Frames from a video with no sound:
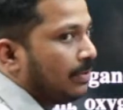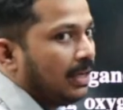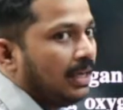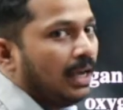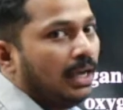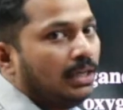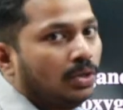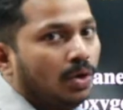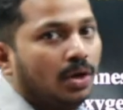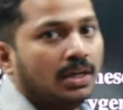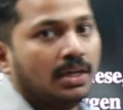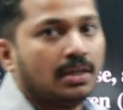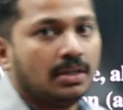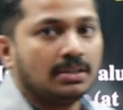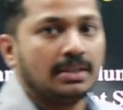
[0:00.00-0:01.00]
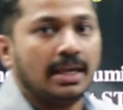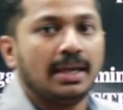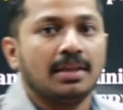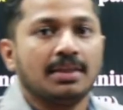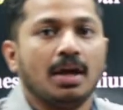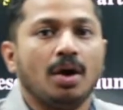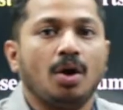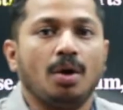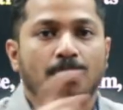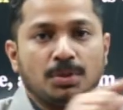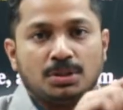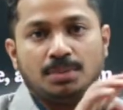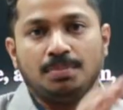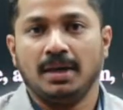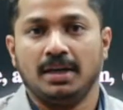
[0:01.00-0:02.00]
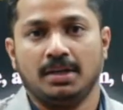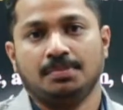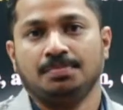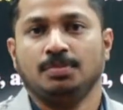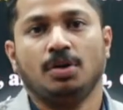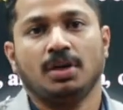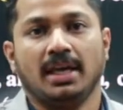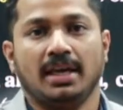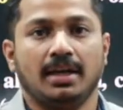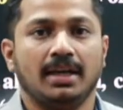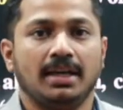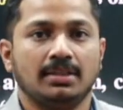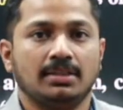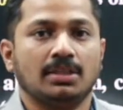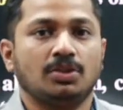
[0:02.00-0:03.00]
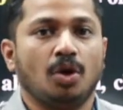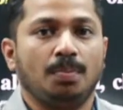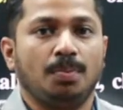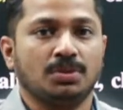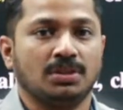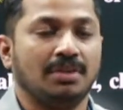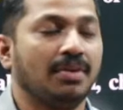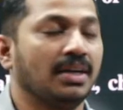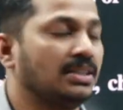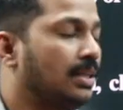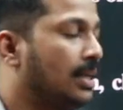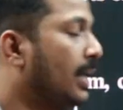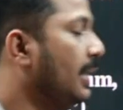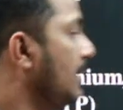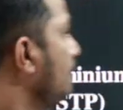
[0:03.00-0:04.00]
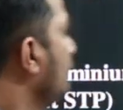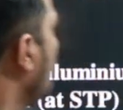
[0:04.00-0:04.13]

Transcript: why I told take in the opposite manner. Okay, here it is just opposite, reverse, right?